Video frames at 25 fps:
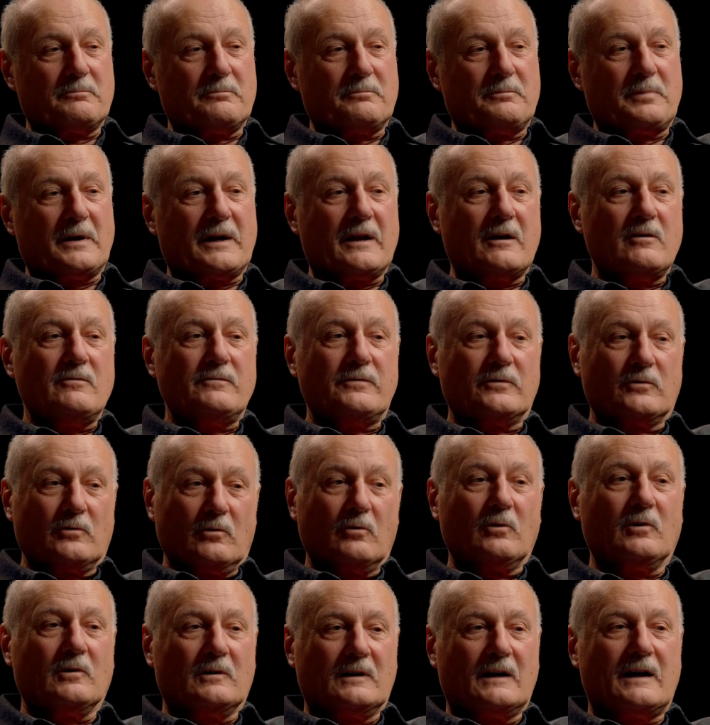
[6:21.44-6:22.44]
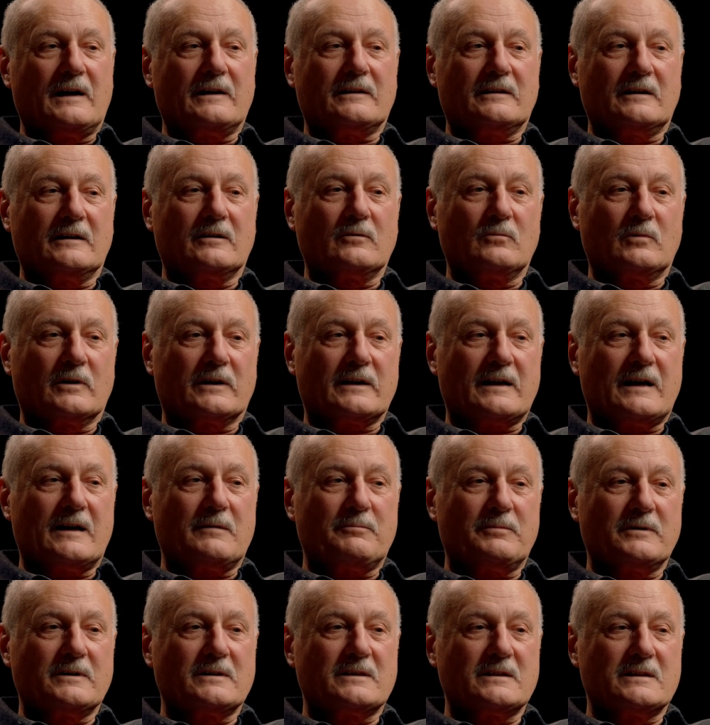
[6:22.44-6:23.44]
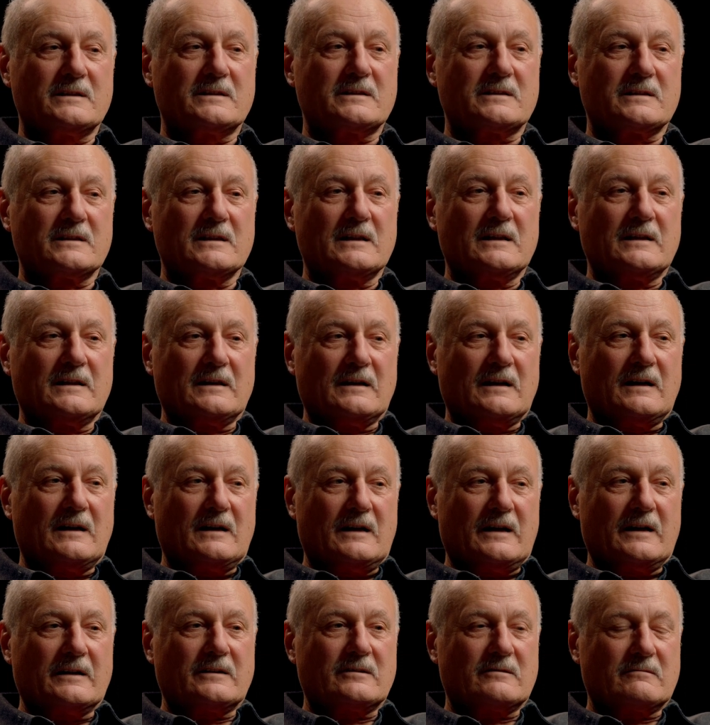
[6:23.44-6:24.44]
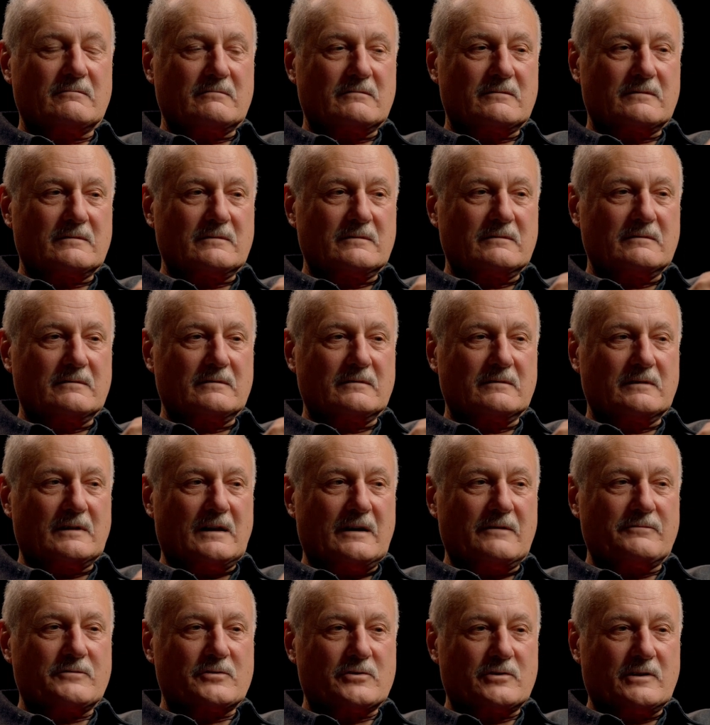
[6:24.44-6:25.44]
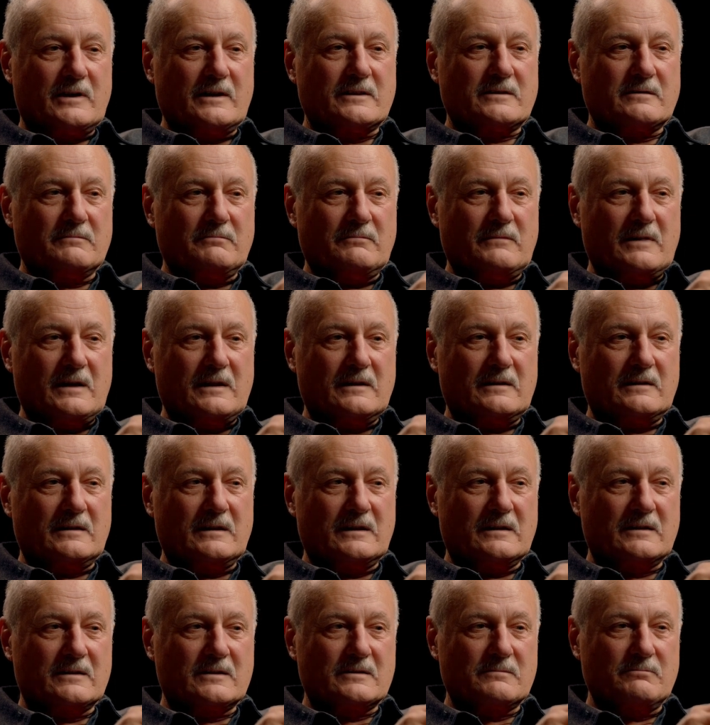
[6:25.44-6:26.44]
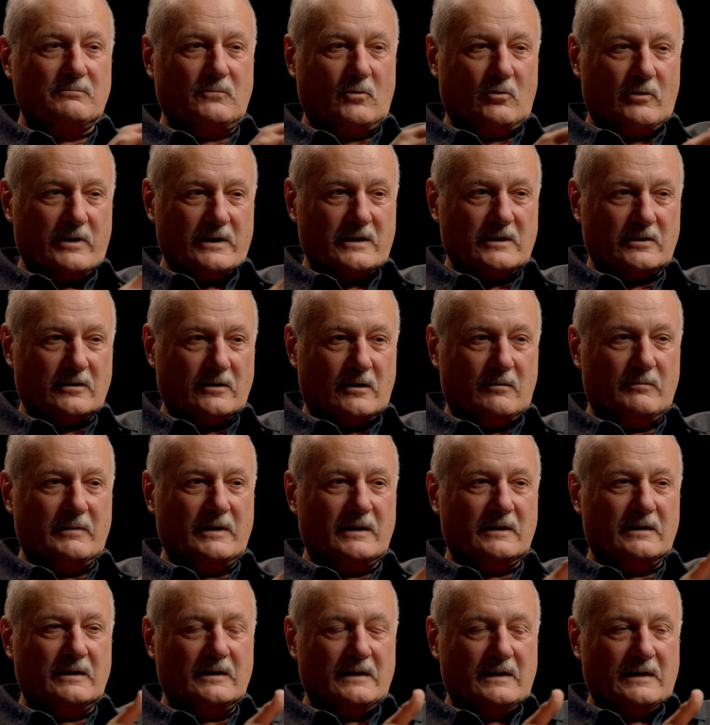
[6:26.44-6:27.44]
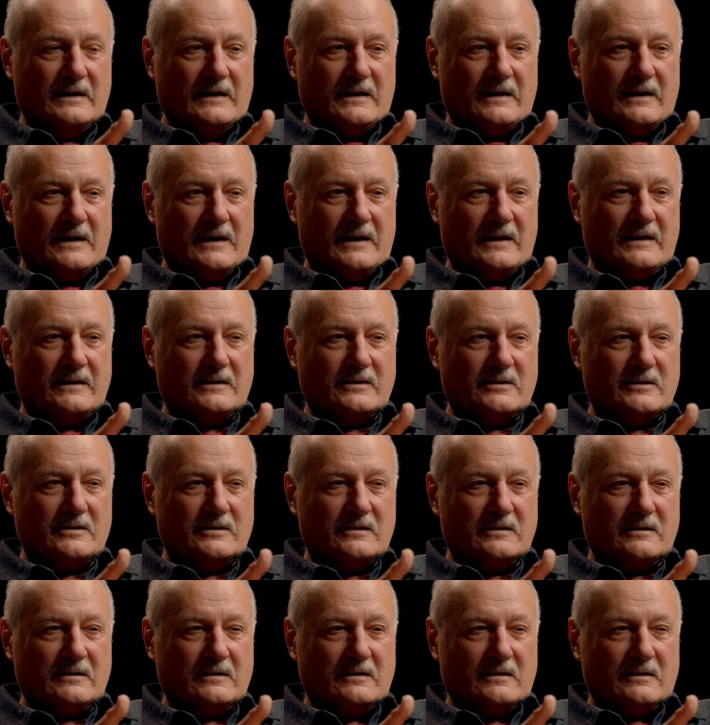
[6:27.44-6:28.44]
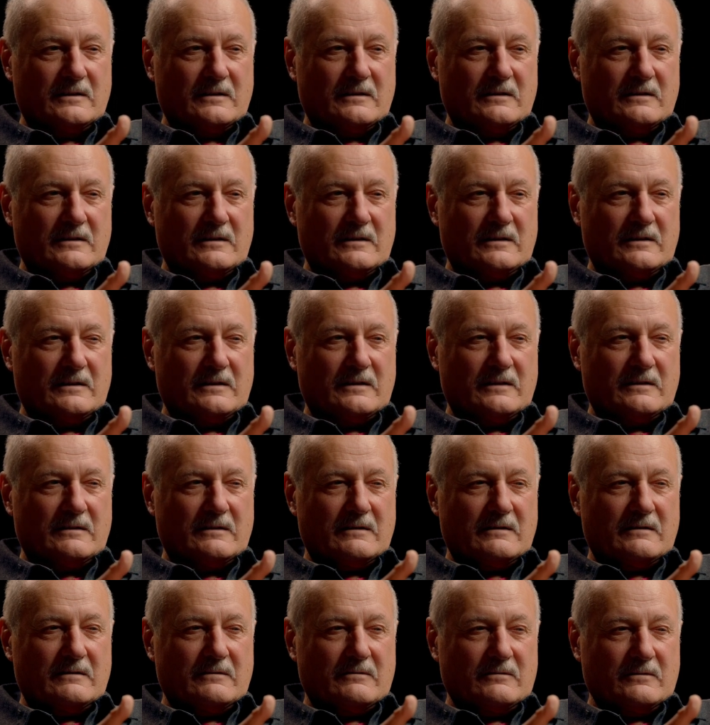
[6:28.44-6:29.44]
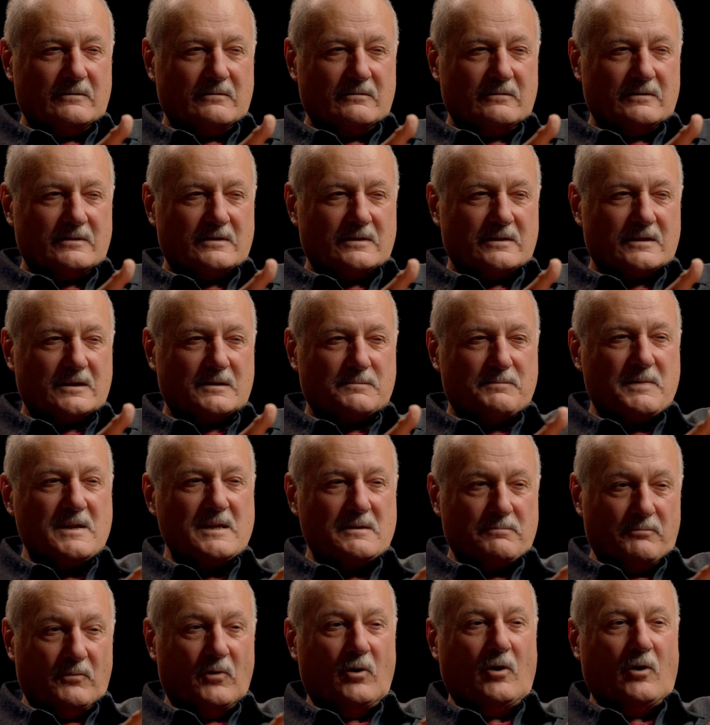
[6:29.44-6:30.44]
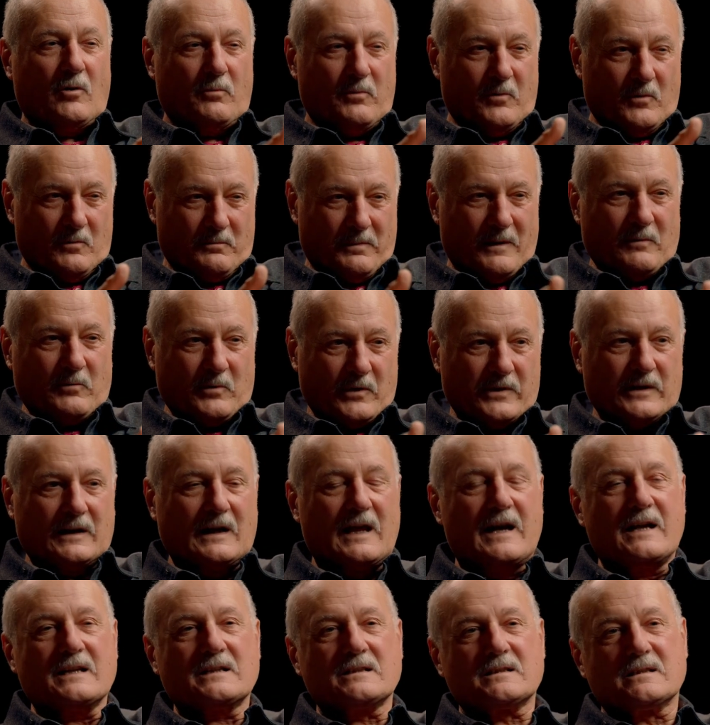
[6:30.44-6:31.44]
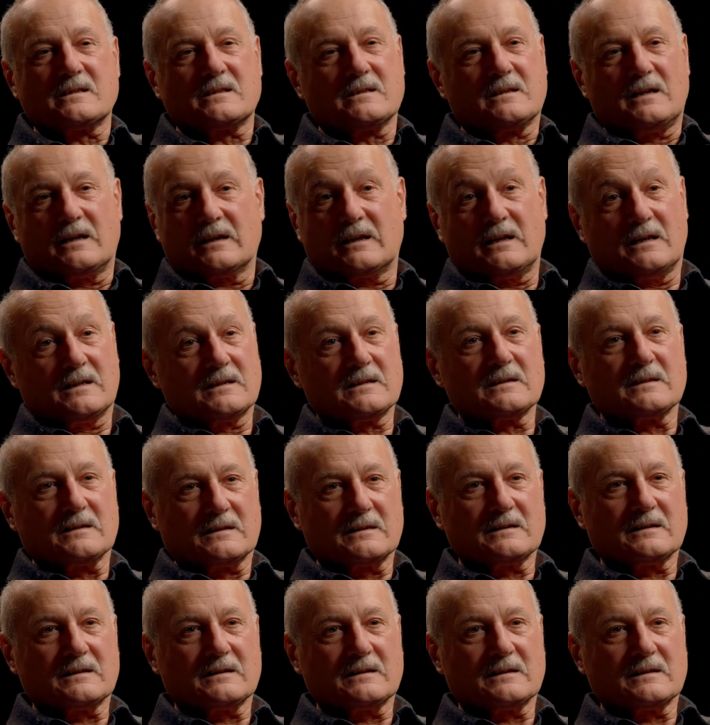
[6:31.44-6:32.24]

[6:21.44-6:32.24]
But overall, I think what happened is I, I've tried to make things more economic and uh, speak more but with less, I guess.